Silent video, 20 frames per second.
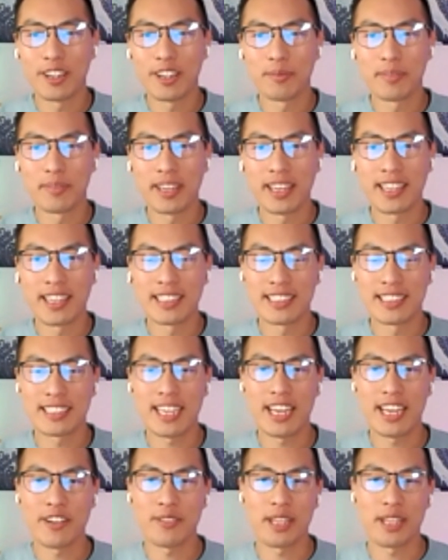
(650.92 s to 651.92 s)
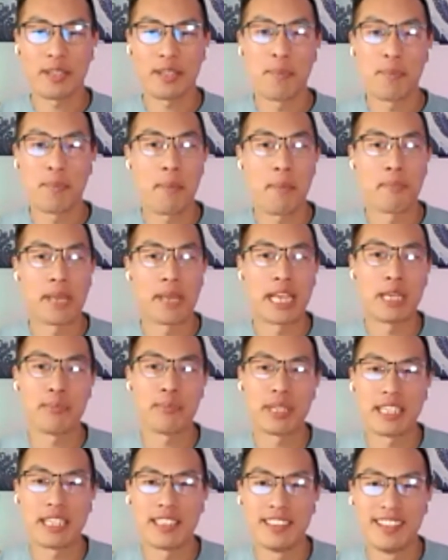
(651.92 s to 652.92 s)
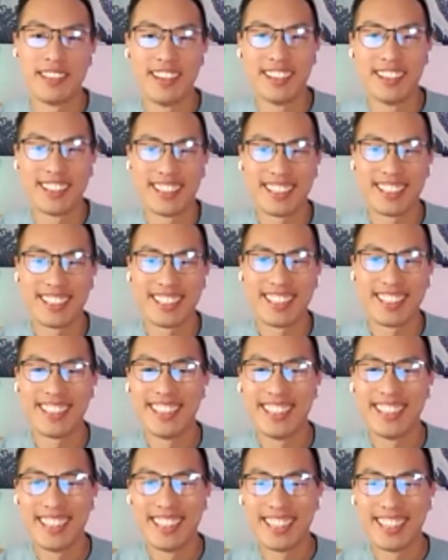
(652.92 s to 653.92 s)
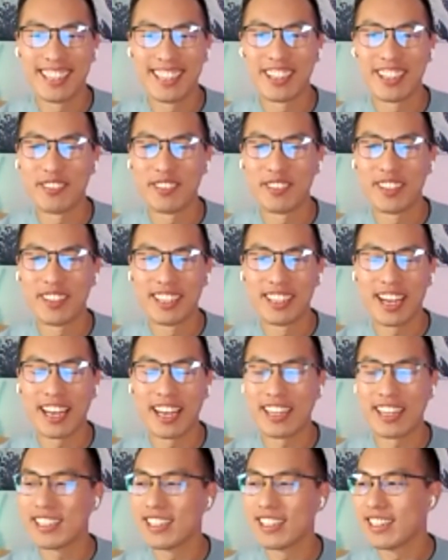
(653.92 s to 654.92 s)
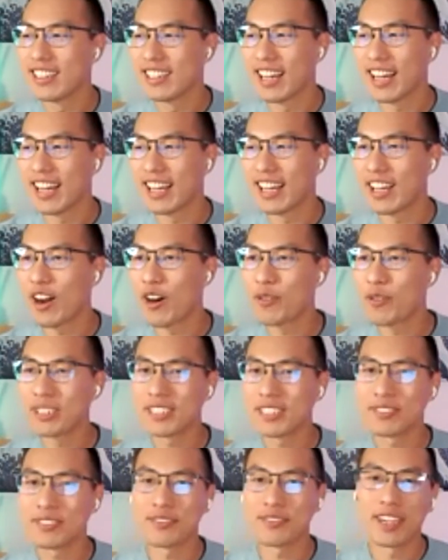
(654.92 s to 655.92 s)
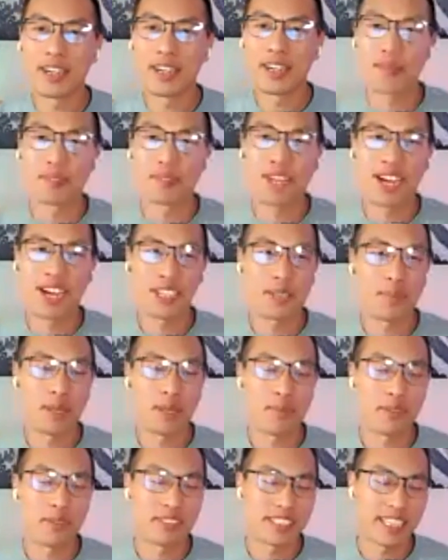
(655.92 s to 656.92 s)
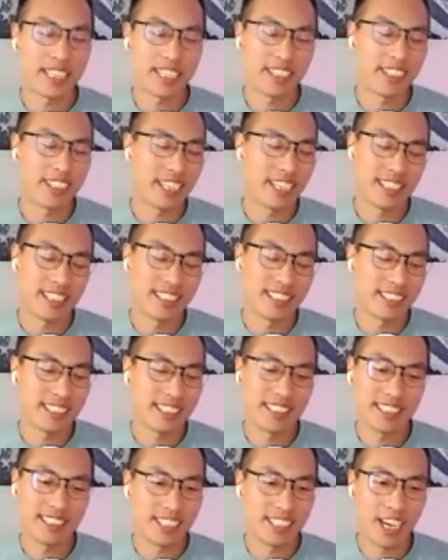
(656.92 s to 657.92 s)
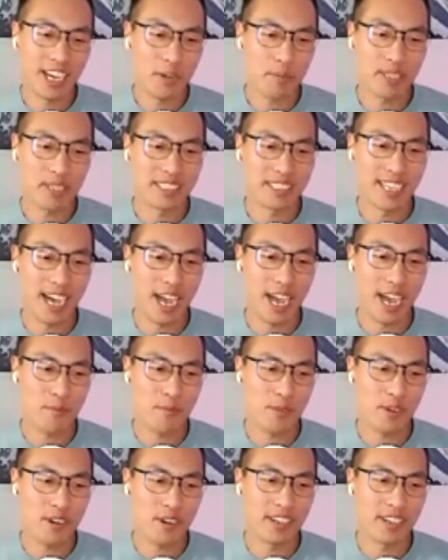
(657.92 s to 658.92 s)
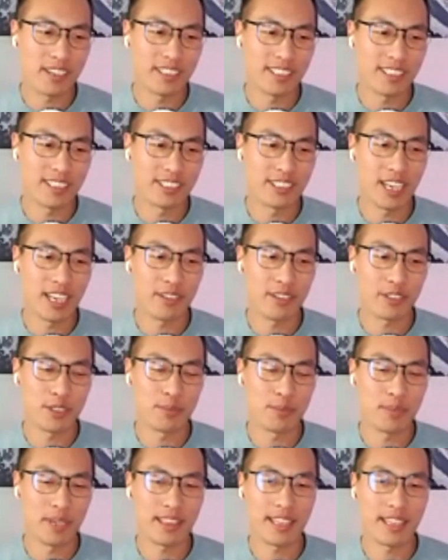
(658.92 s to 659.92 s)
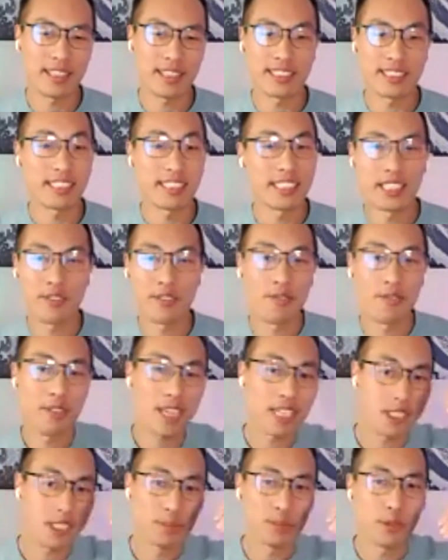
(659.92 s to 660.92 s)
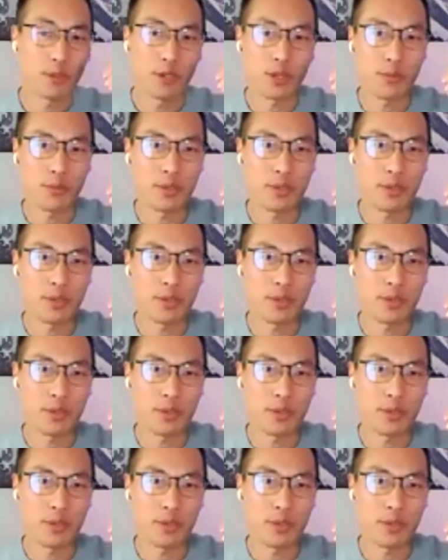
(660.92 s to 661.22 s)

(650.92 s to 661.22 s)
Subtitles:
and it's kind of like my baby. um, I I always talk to people. It's like, okay, there's got to be a time where you have to there's an inflection point where